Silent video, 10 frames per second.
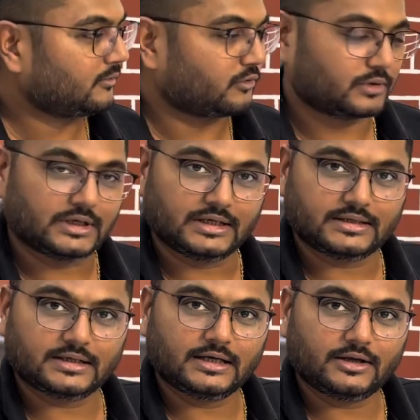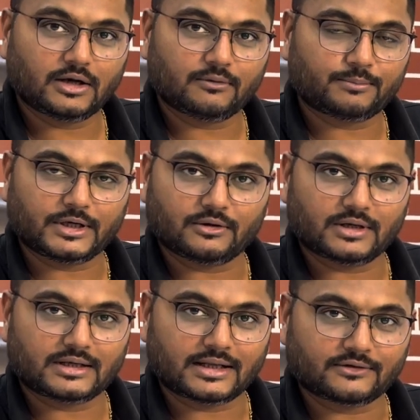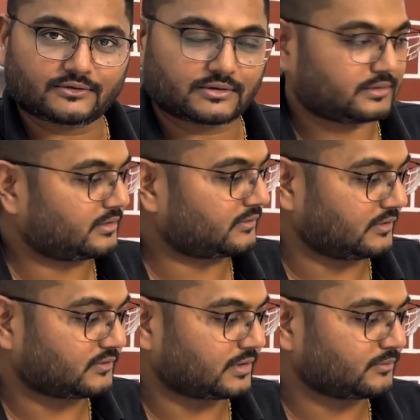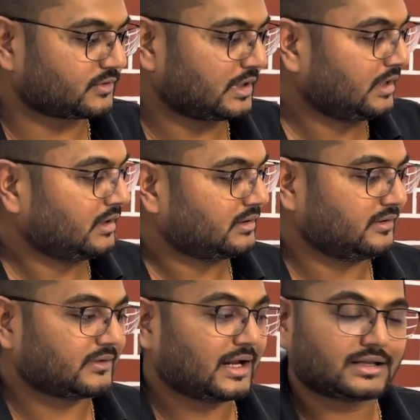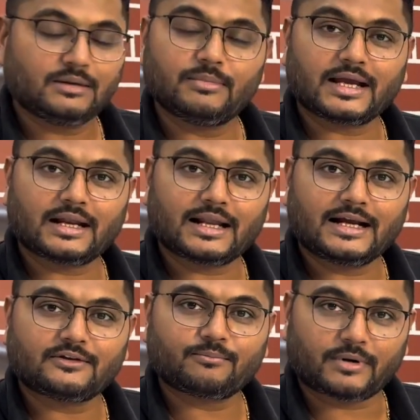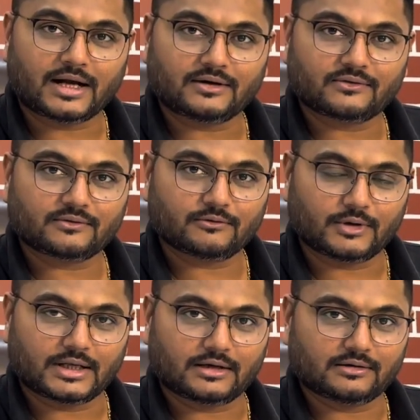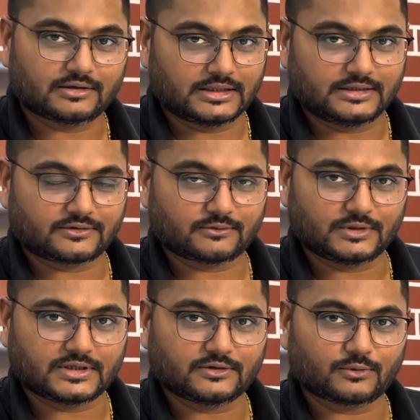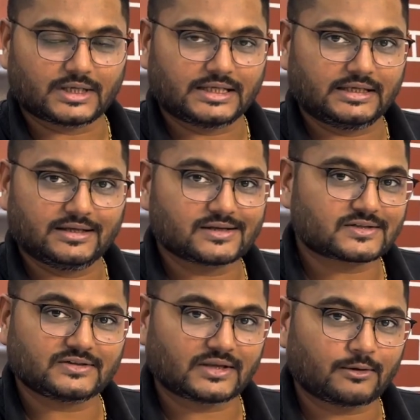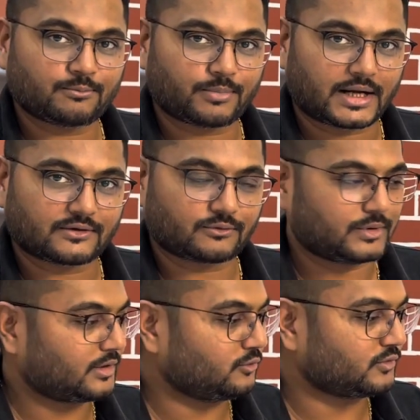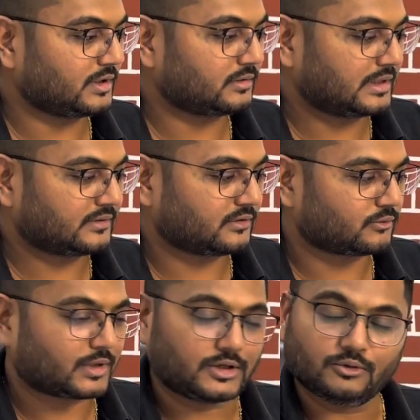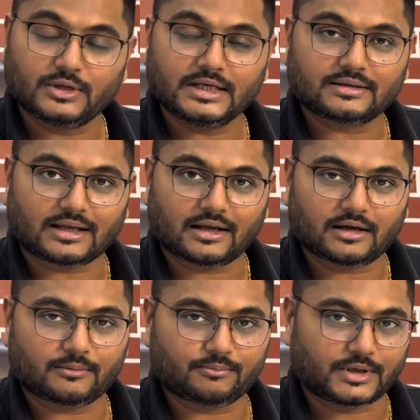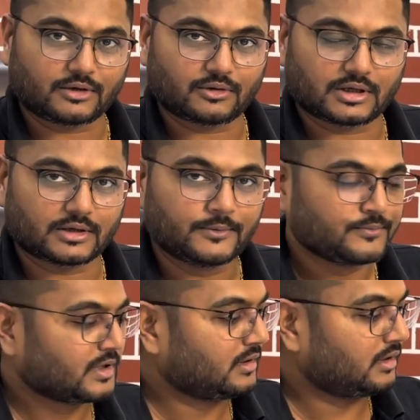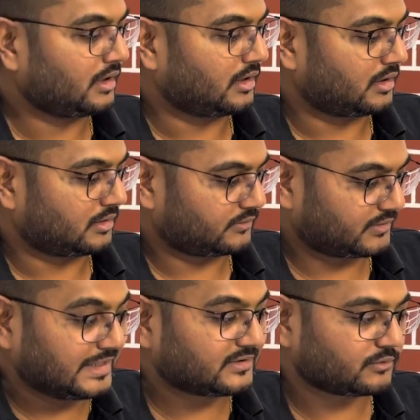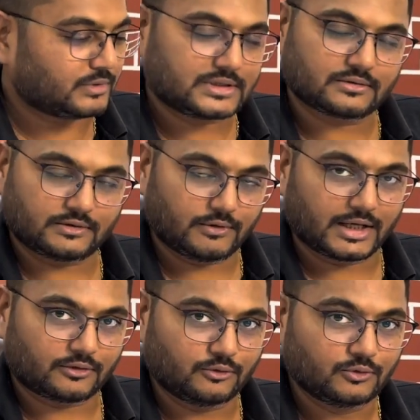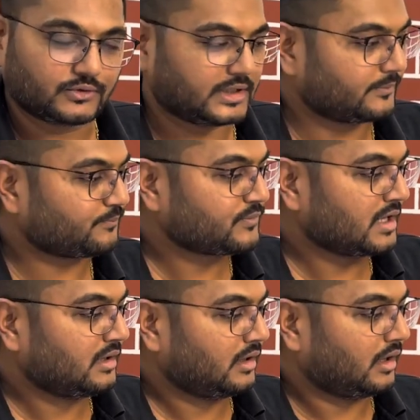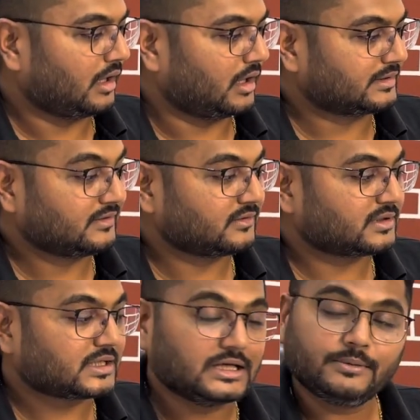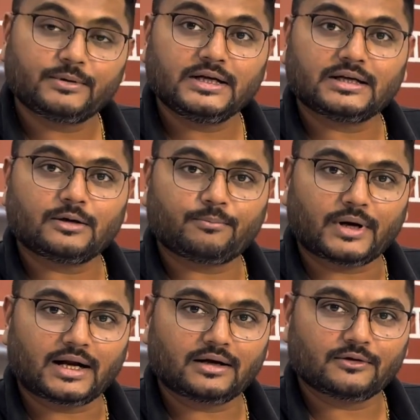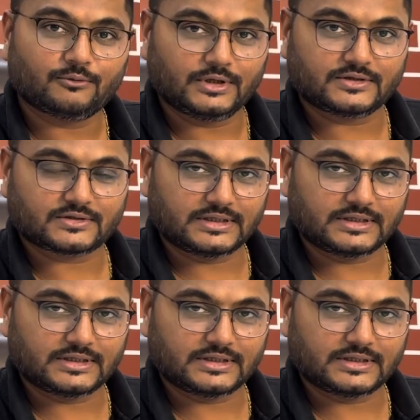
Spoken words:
for the rigidity of particular test systems. These are the bakelite parts which is very ESD type parts we are using. This is very unique particular seats which we are using. These are 3D printed part which